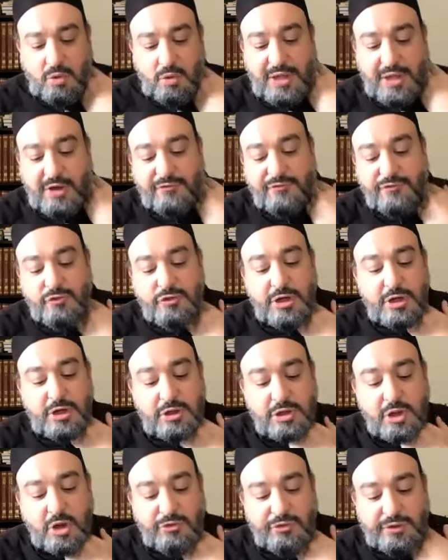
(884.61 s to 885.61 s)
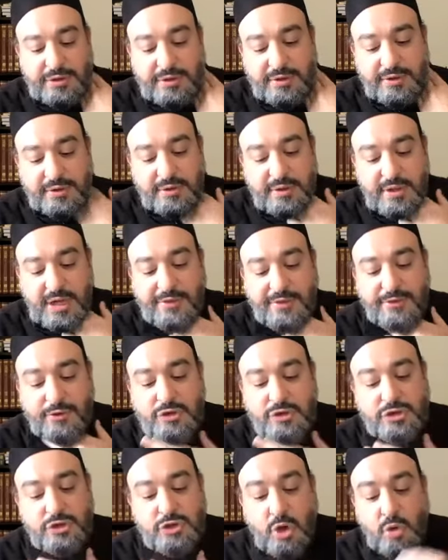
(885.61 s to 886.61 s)
without food and clothing and there
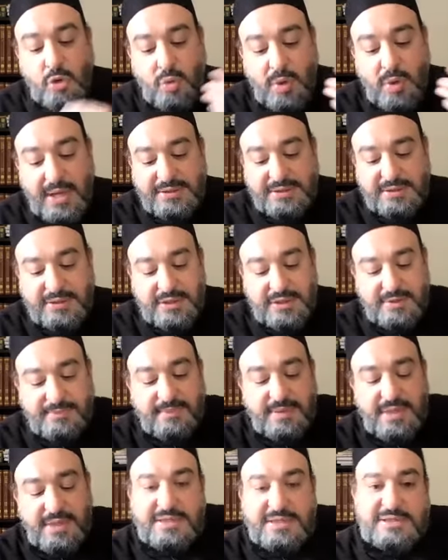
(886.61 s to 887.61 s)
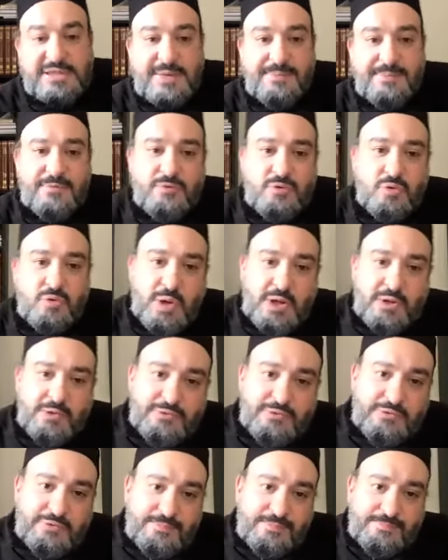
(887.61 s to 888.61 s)
is no way to them except through wealth